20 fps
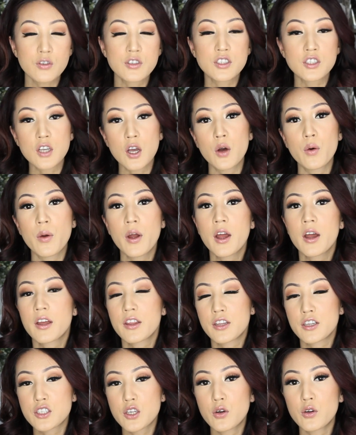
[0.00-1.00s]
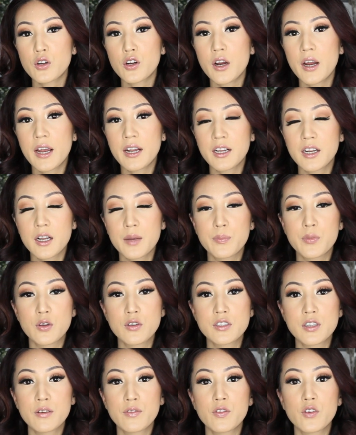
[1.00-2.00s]
So the toner I ended up
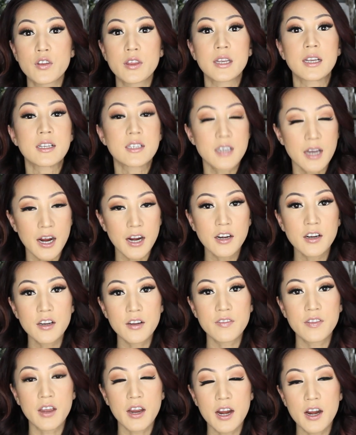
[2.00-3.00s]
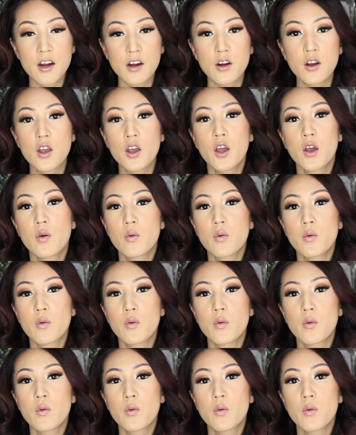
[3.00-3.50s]
using for the entirety of the hair